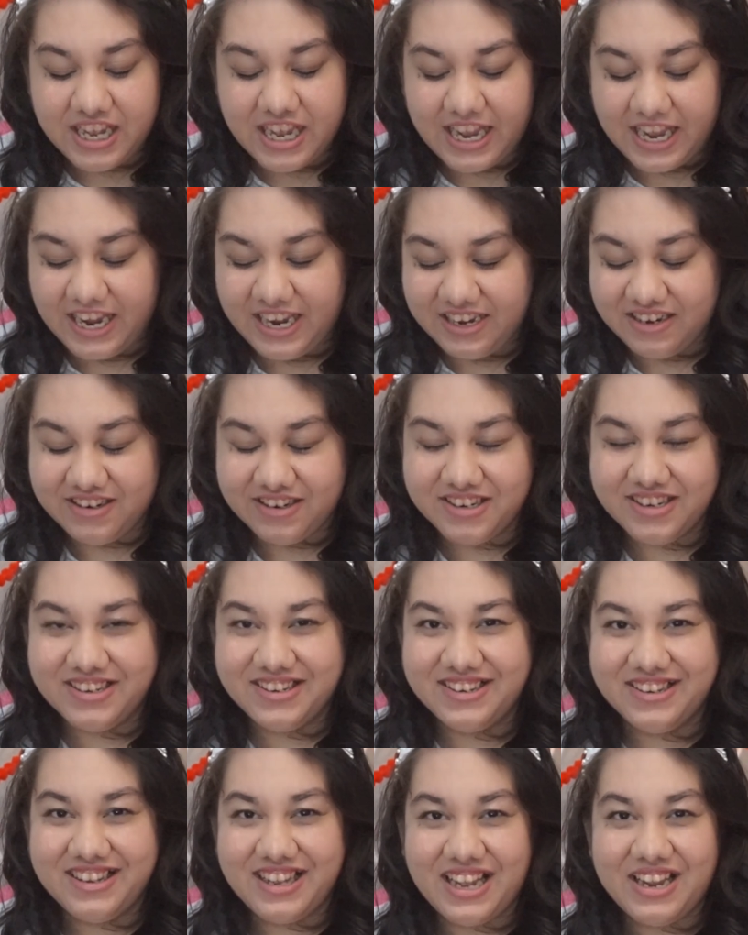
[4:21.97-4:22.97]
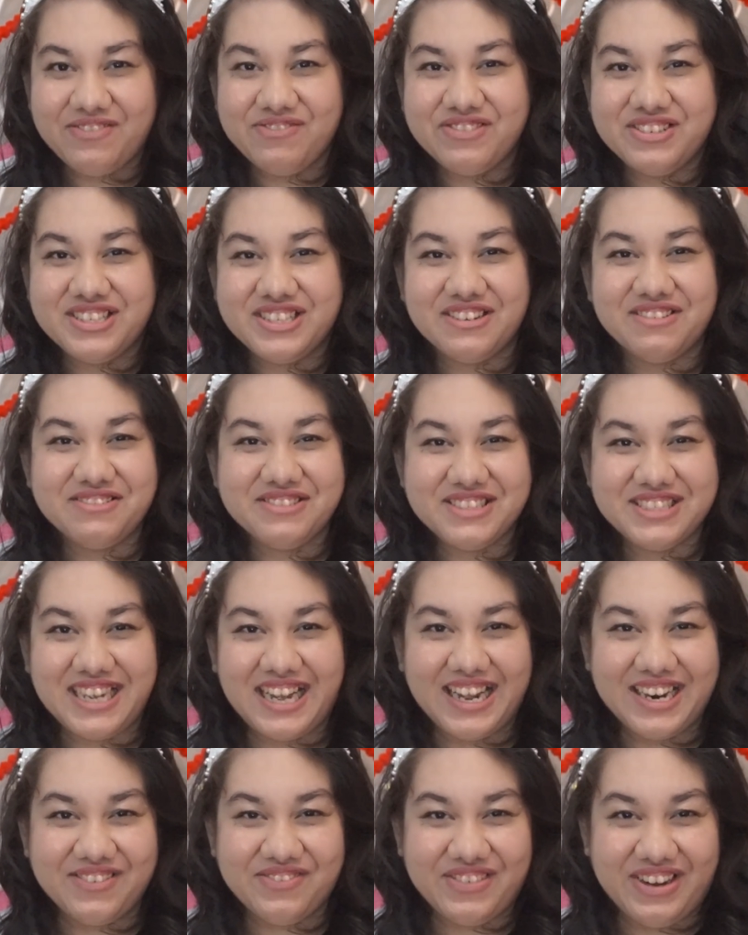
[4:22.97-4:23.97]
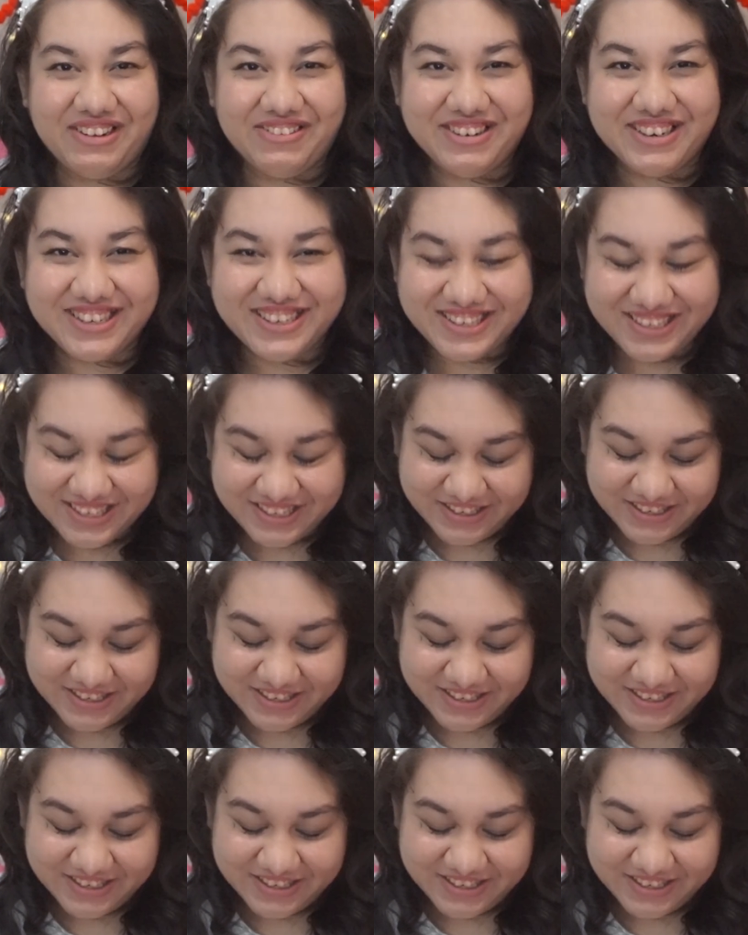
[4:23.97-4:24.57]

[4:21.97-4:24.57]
And I'm so sad about it.